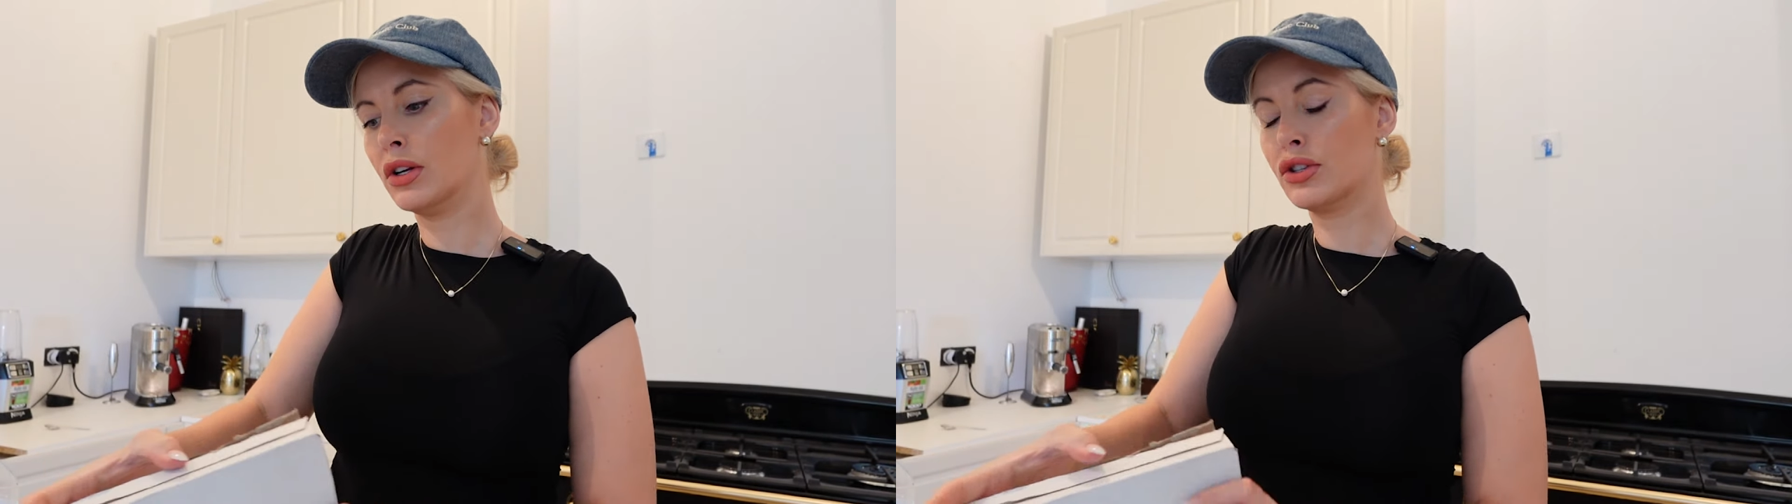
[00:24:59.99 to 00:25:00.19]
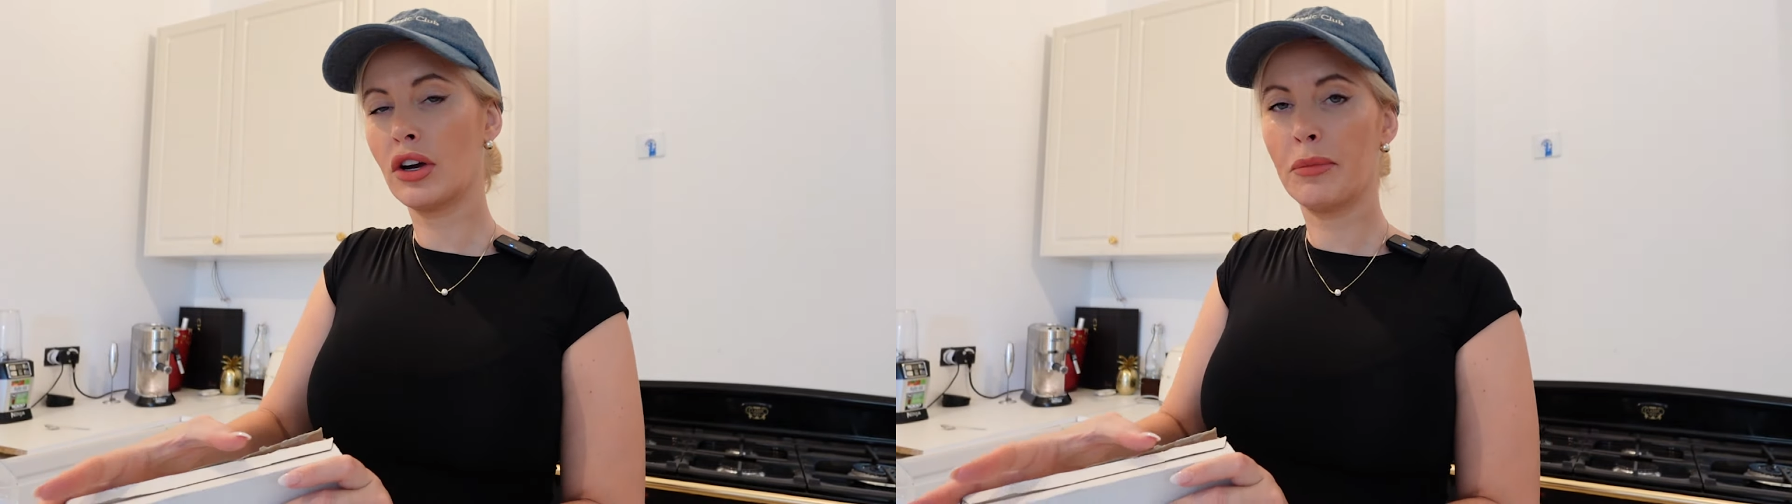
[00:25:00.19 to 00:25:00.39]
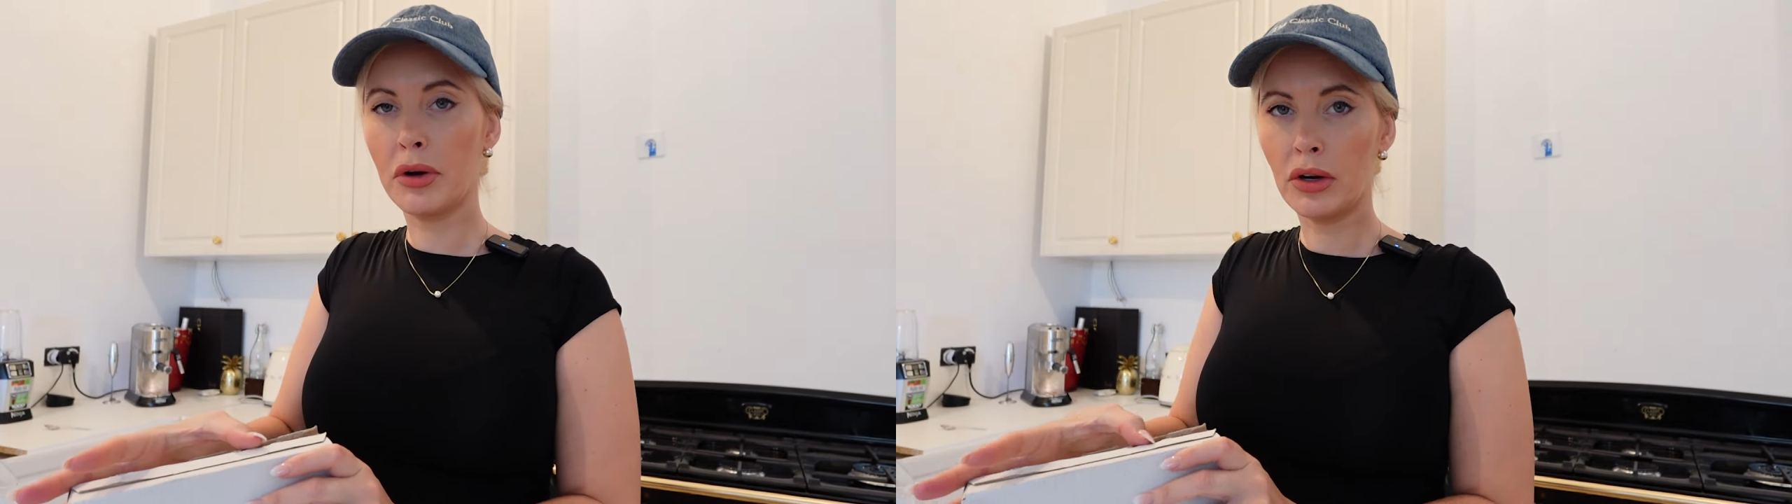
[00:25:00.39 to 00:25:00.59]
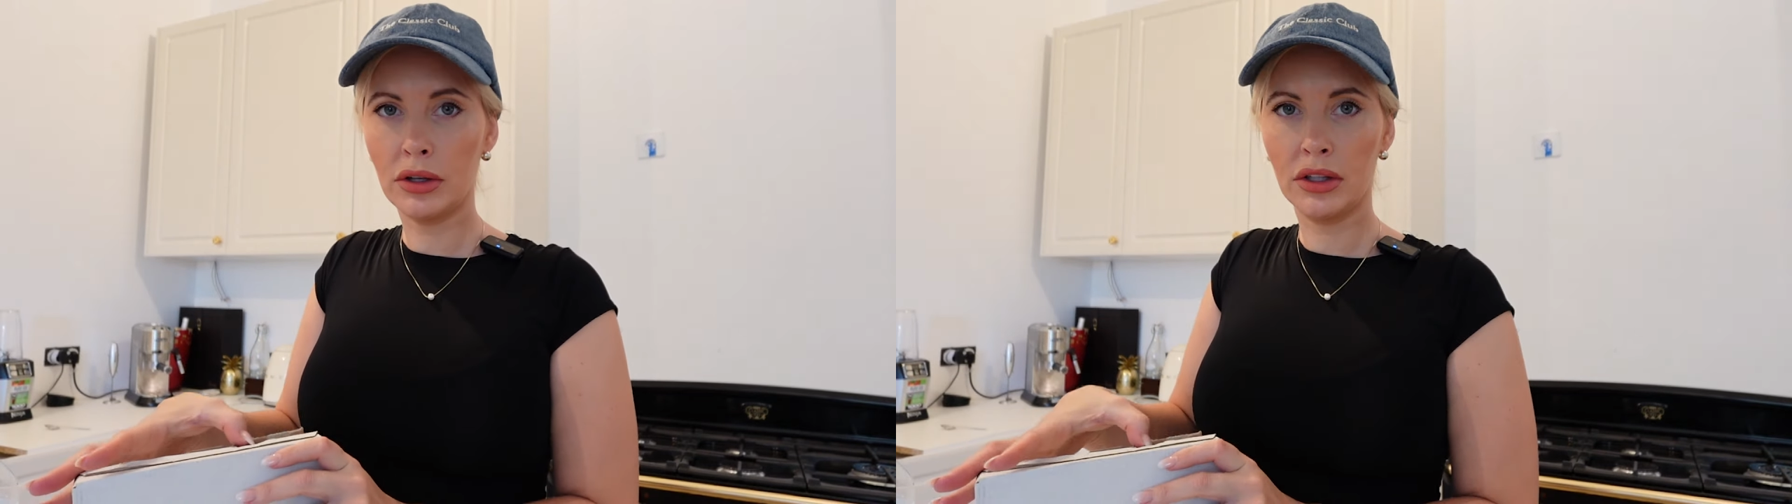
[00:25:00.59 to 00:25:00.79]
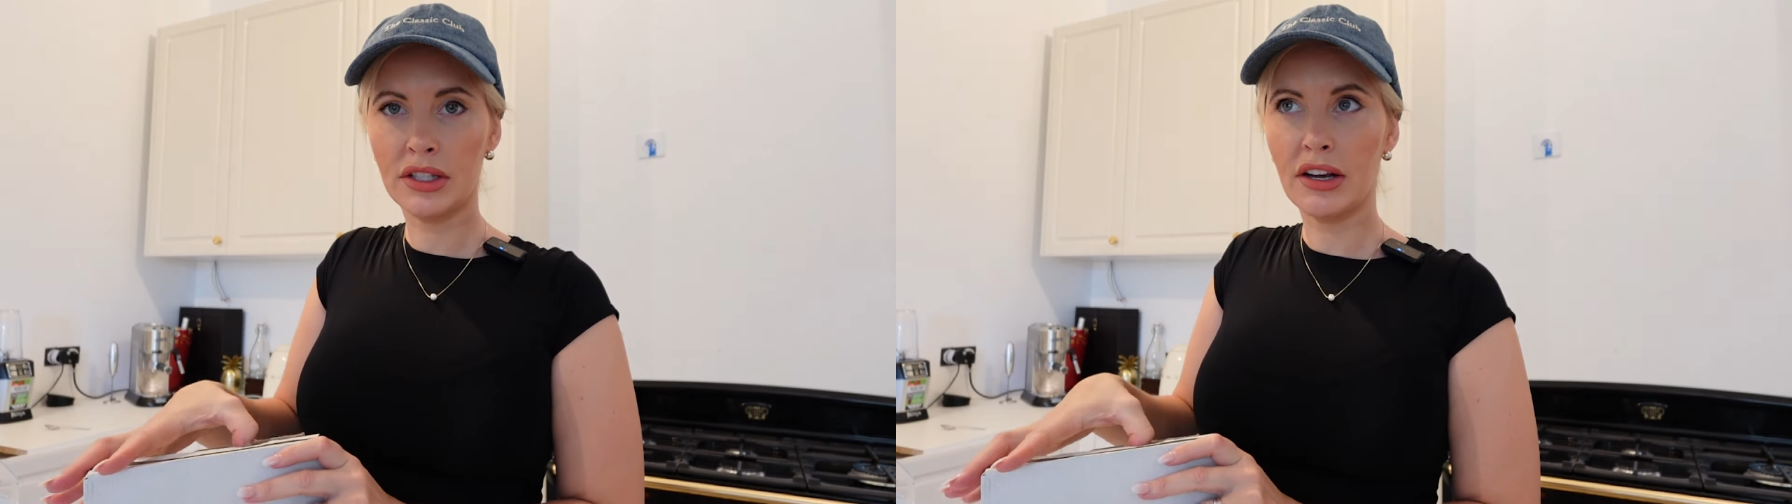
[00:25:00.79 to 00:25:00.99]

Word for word: a shop called